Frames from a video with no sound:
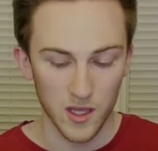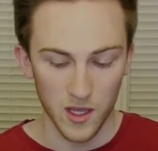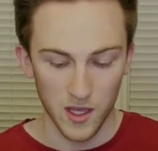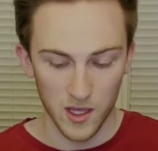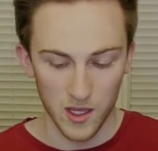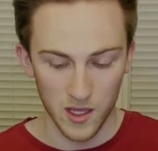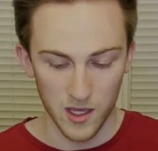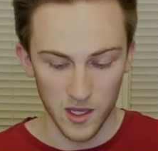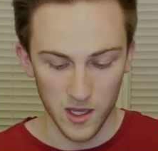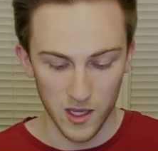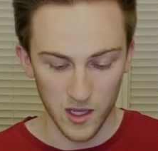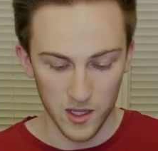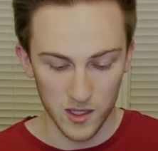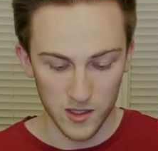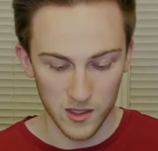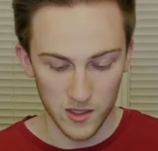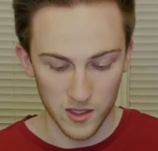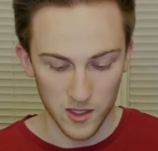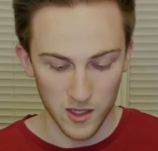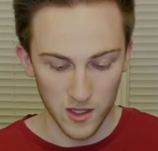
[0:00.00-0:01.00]

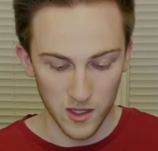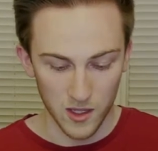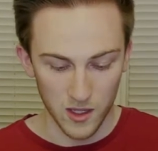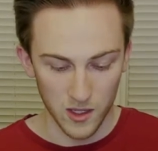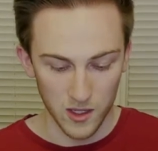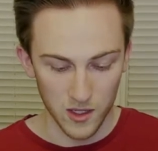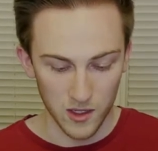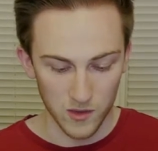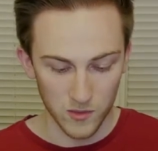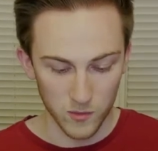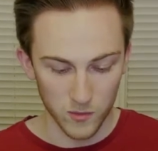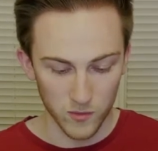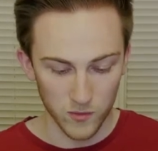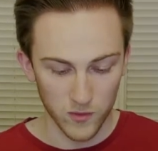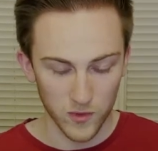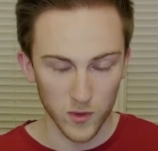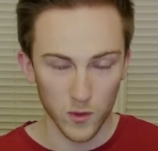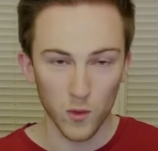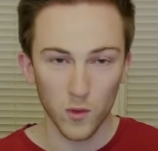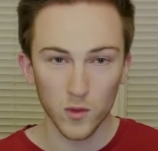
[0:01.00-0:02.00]
And
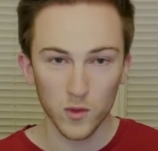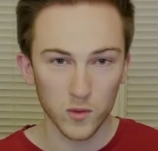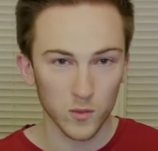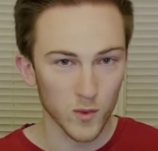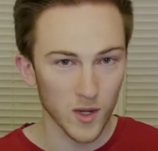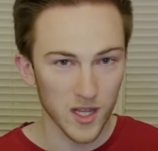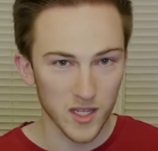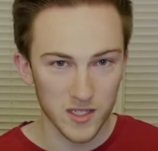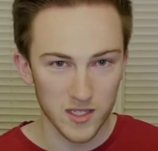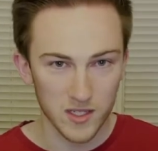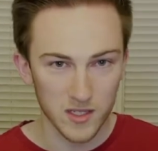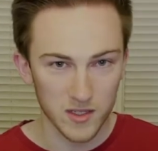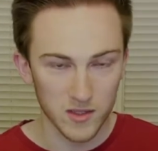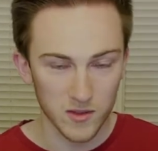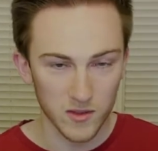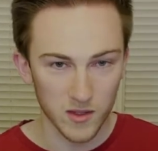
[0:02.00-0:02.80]
for Old West,